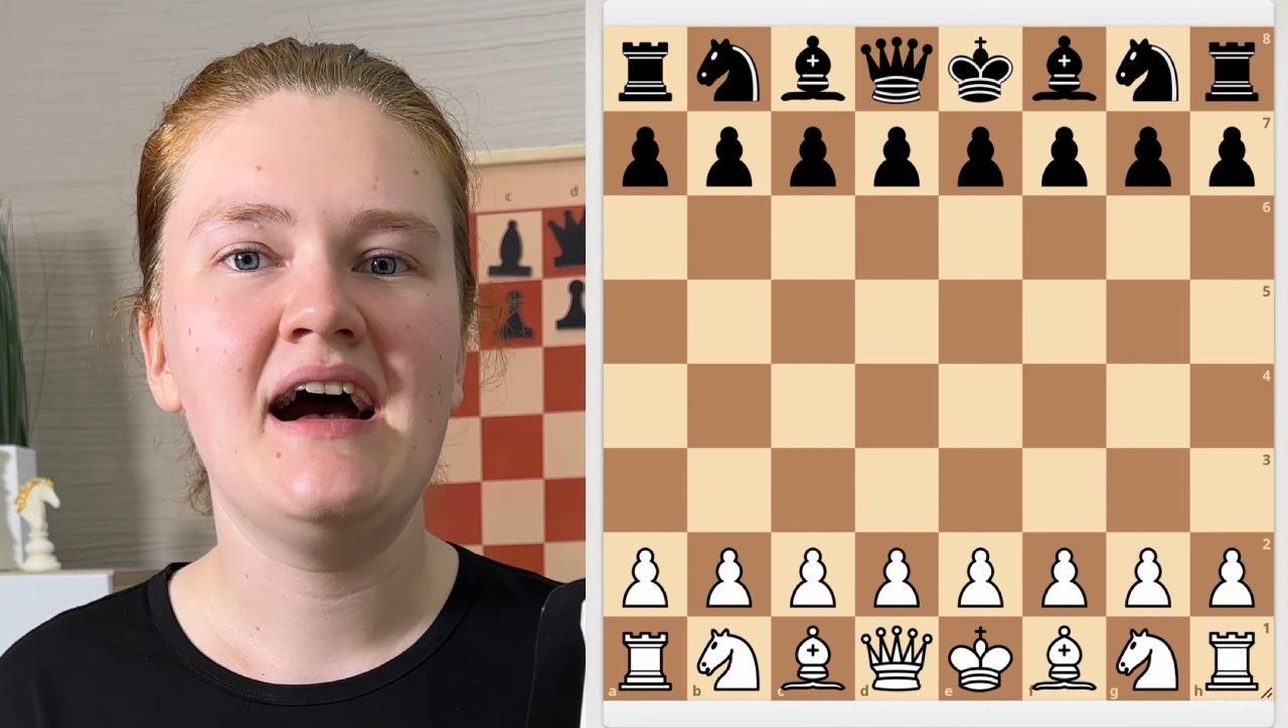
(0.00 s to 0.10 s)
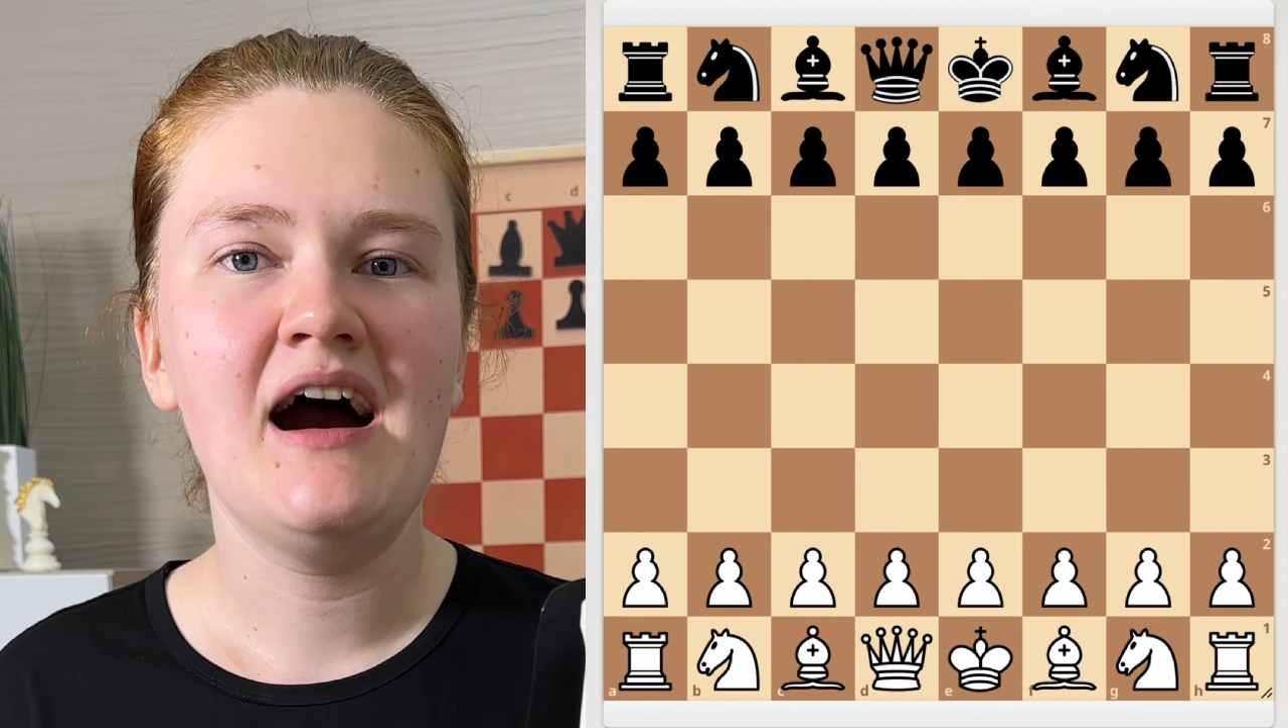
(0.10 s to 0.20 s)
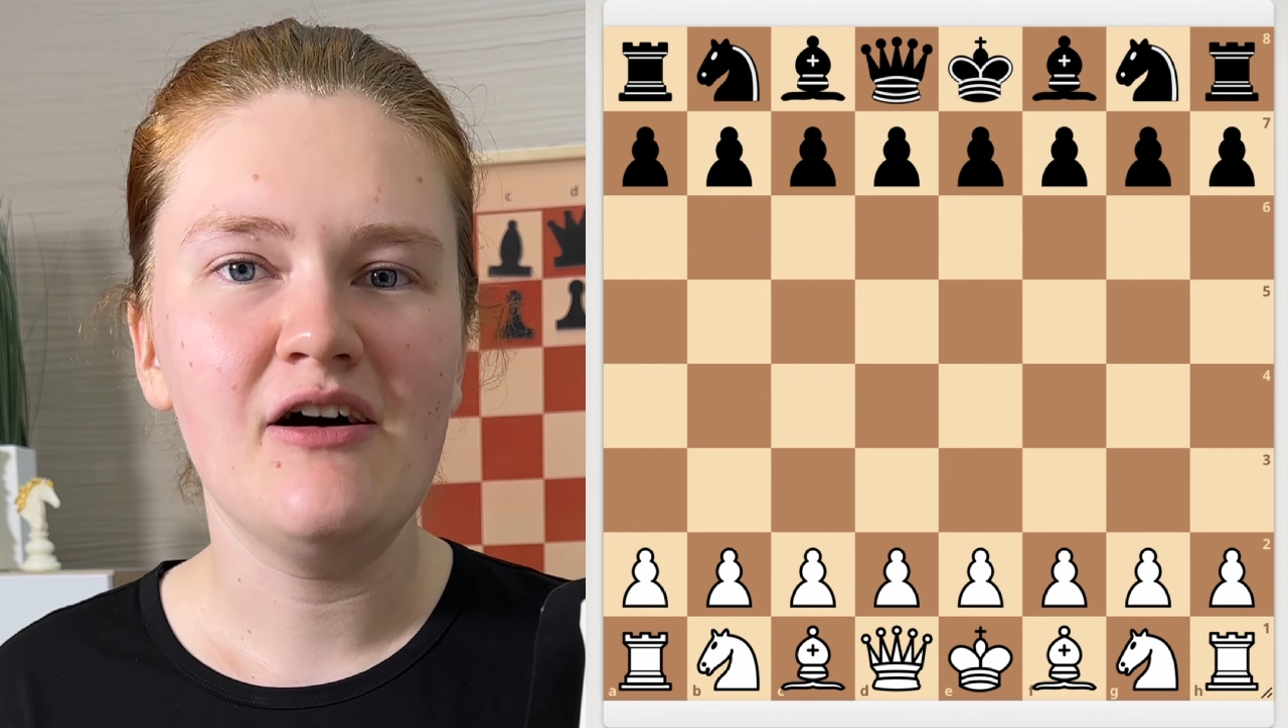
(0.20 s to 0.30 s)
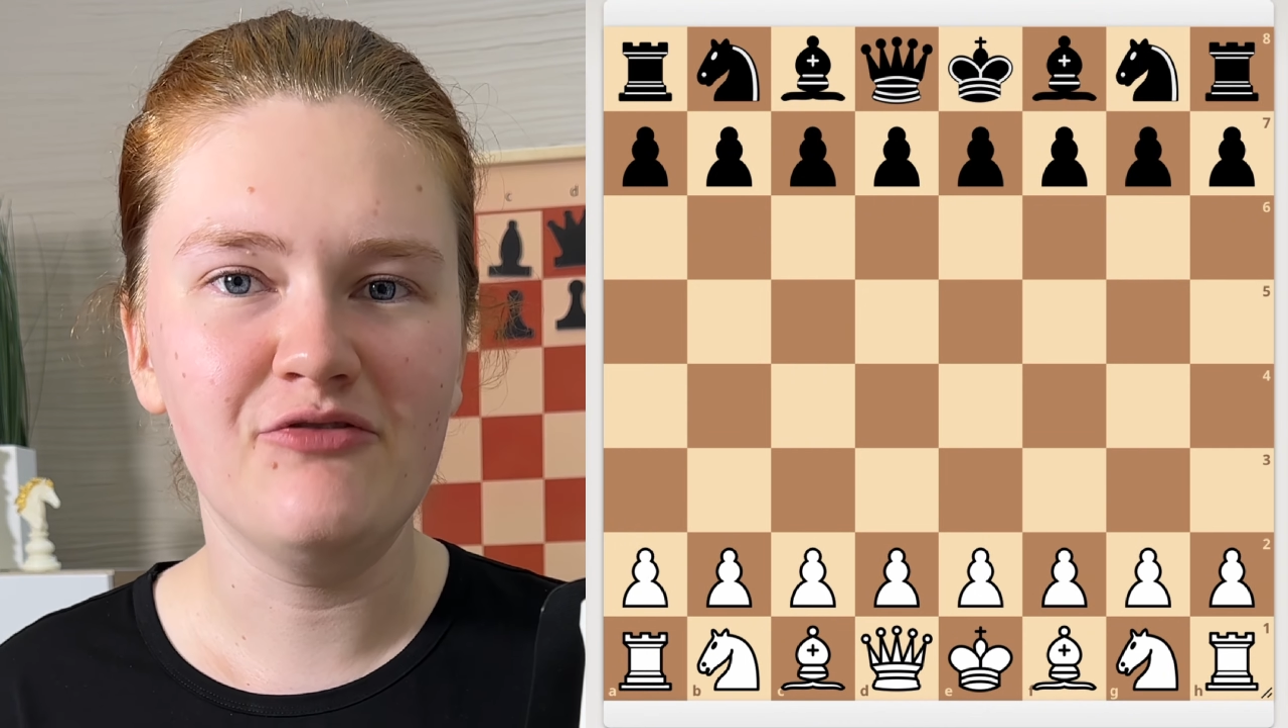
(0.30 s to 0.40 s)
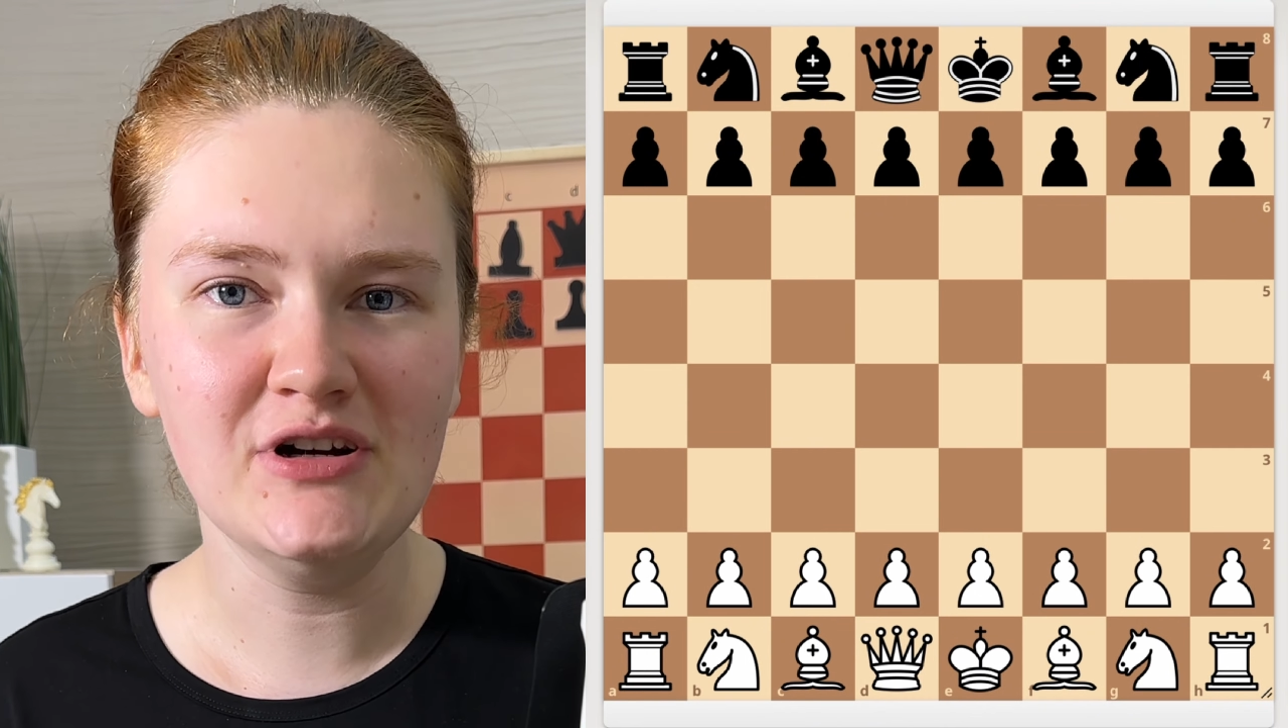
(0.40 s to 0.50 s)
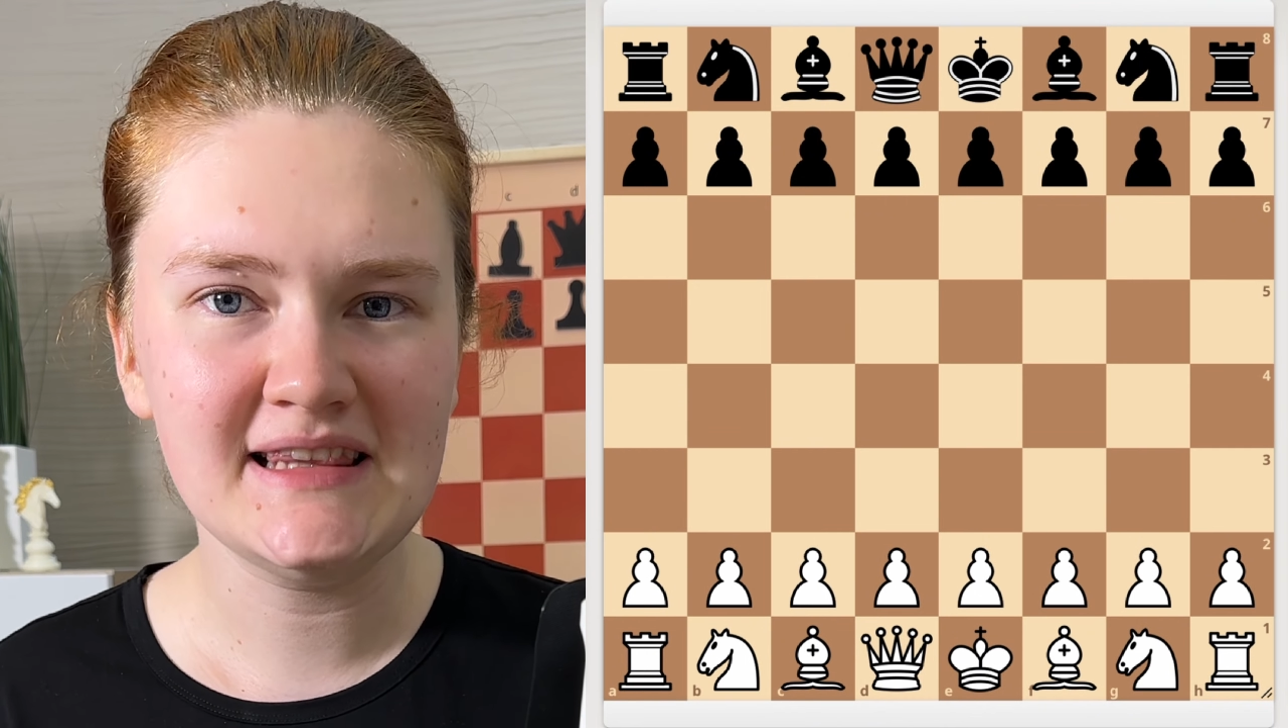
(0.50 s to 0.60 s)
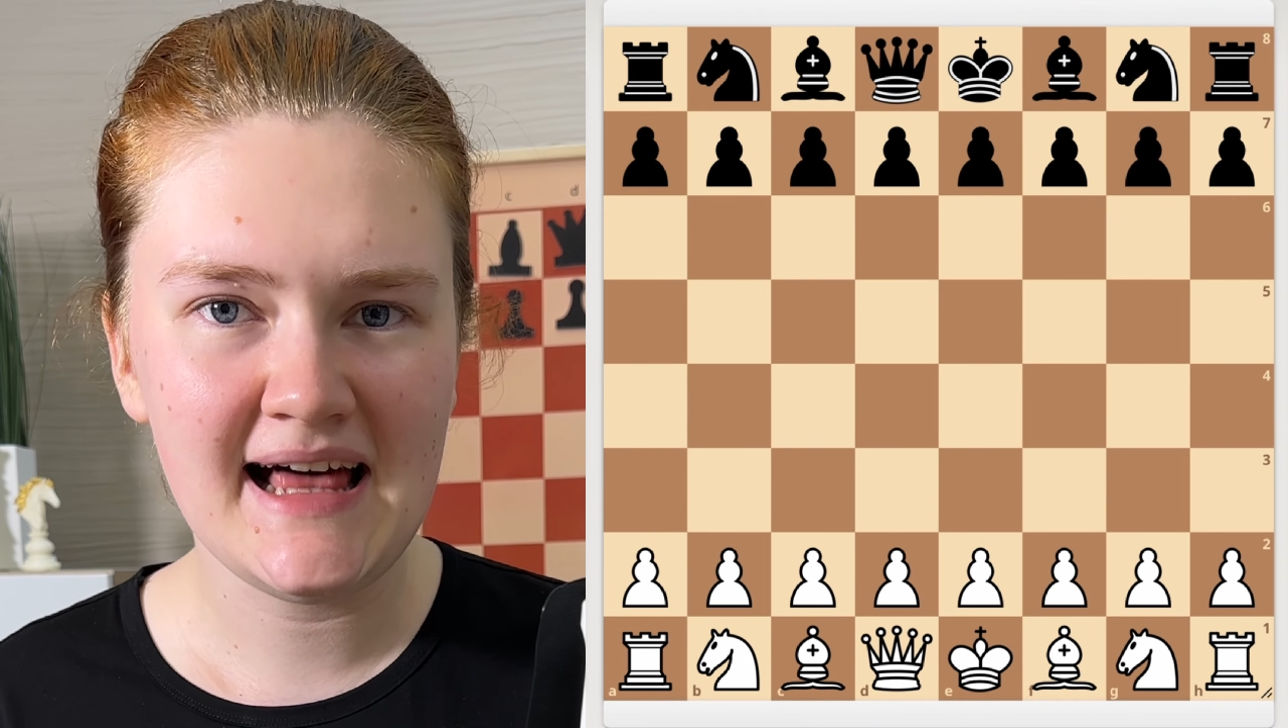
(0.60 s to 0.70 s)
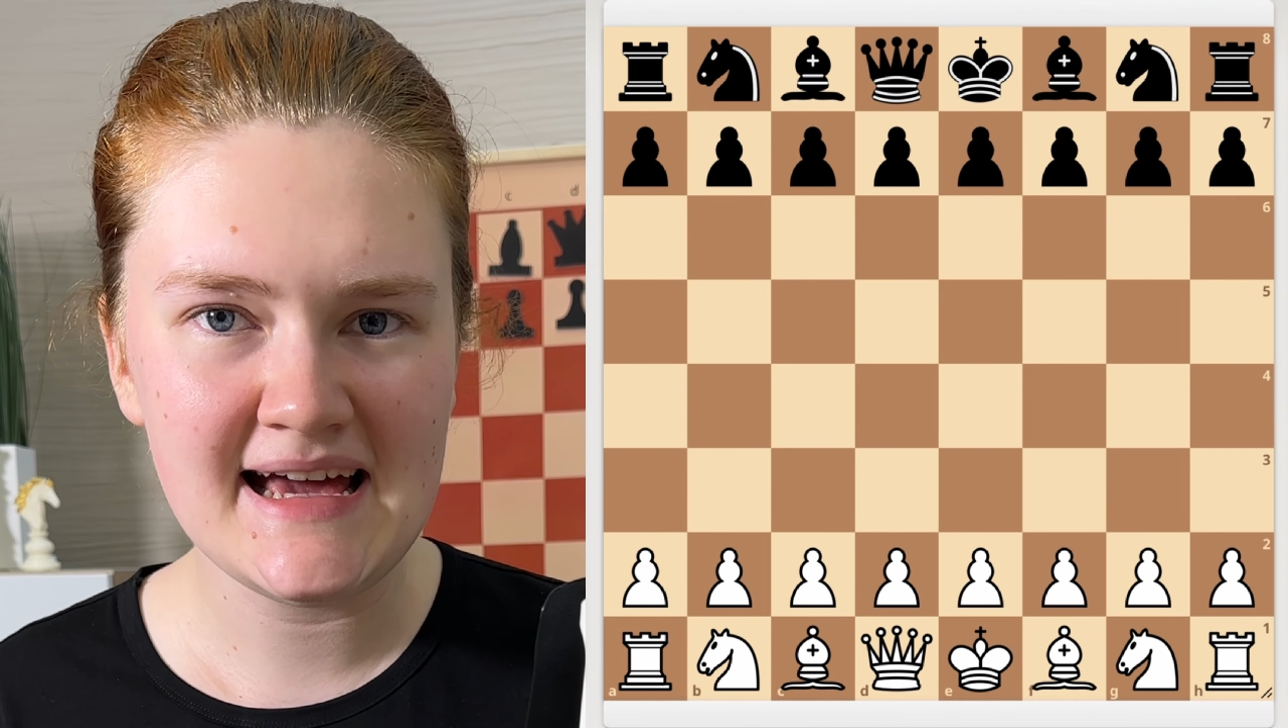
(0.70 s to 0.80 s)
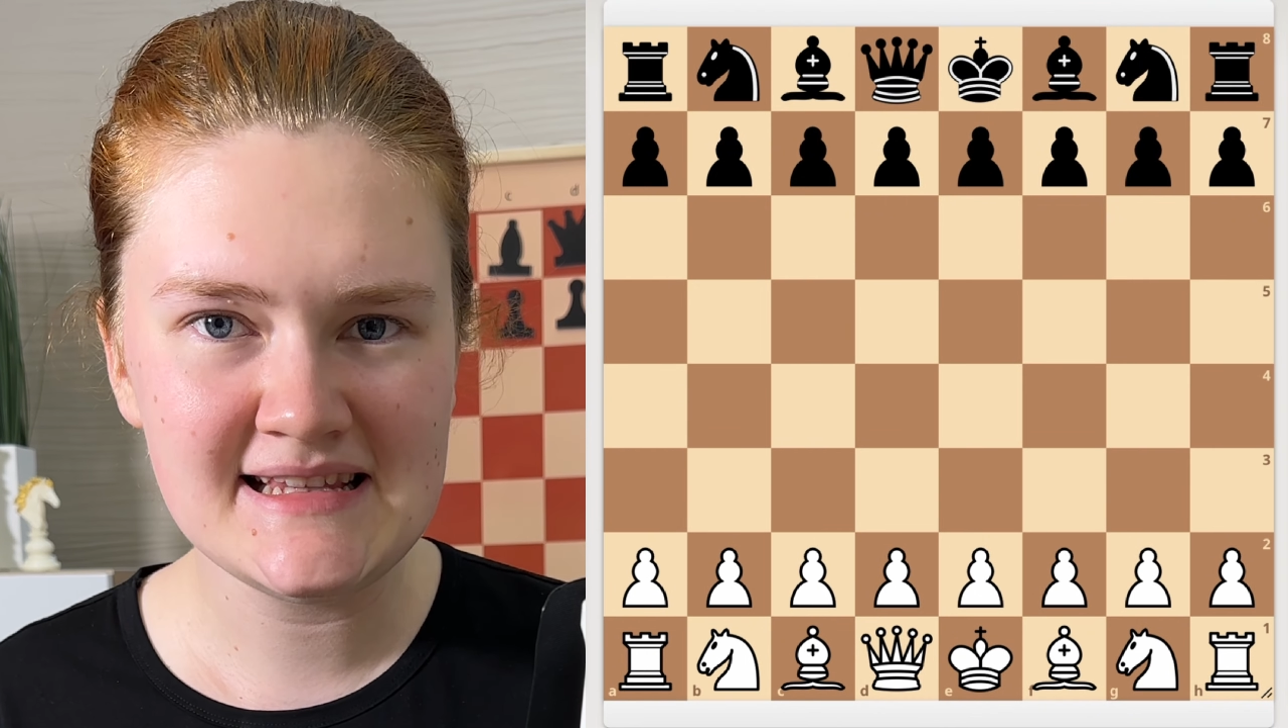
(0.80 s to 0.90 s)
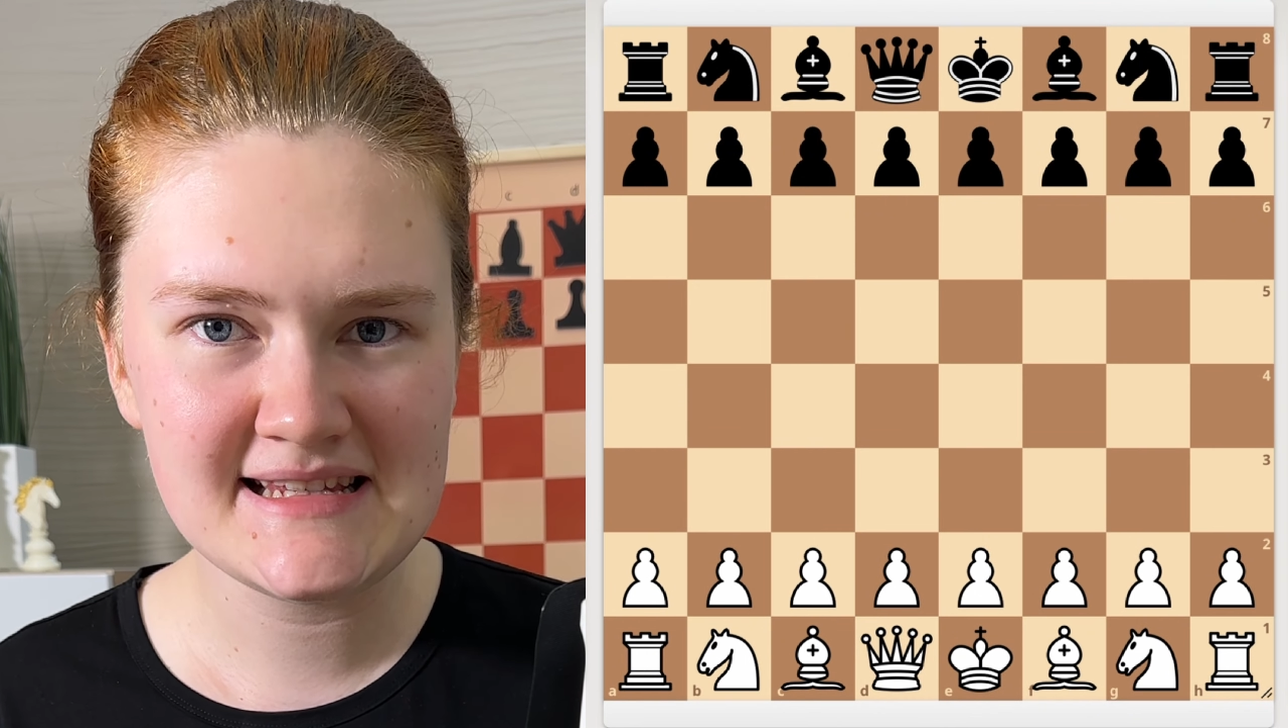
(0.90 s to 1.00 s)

what lines